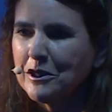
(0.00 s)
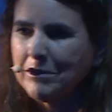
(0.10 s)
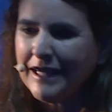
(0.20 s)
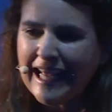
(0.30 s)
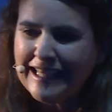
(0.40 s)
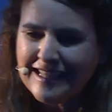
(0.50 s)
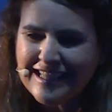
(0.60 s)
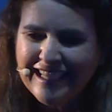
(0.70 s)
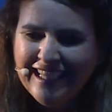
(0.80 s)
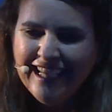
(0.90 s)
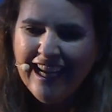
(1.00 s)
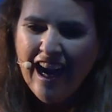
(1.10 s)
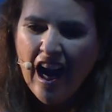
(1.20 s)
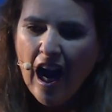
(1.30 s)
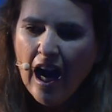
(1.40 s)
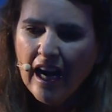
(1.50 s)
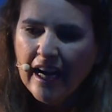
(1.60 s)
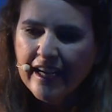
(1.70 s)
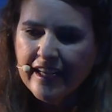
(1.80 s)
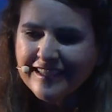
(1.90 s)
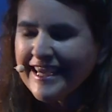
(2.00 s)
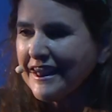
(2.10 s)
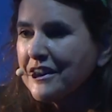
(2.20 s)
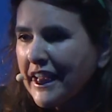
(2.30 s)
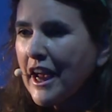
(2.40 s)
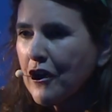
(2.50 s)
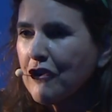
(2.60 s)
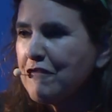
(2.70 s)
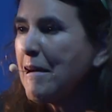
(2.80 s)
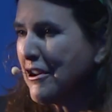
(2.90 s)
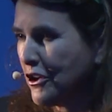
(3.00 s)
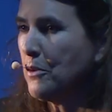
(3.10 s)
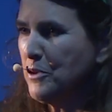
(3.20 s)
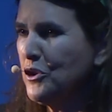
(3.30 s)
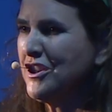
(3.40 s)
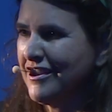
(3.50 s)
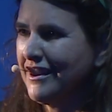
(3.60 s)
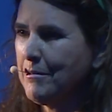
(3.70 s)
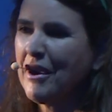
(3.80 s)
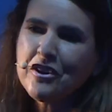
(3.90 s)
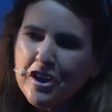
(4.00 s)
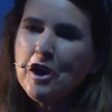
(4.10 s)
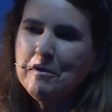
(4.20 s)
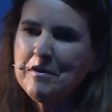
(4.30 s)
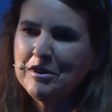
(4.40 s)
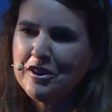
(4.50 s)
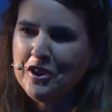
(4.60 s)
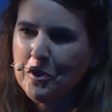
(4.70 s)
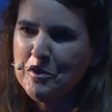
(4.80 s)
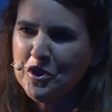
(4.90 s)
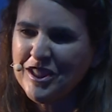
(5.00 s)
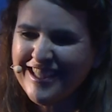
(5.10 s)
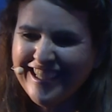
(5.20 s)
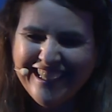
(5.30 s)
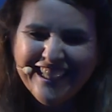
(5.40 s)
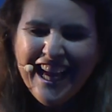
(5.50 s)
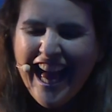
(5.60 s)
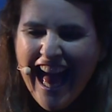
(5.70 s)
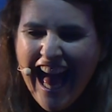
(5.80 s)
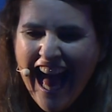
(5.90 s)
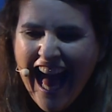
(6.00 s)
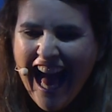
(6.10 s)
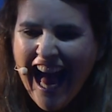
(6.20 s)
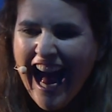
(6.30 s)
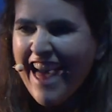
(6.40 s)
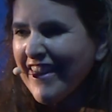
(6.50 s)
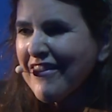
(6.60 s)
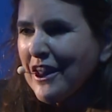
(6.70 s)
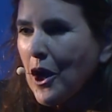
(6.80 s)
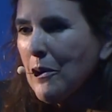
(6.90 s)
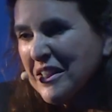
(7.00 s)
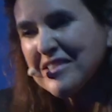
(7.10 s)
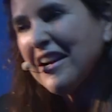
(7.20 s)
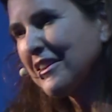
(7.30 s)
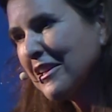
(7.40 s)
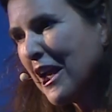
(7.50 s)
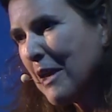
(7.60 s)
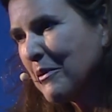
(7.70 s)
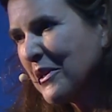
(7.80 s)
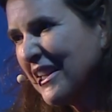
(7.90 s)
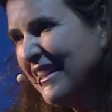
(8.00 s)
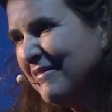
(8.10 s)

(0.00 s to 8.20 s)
plants, are taken care of by the community, by the young people in the community. And then they go inside the library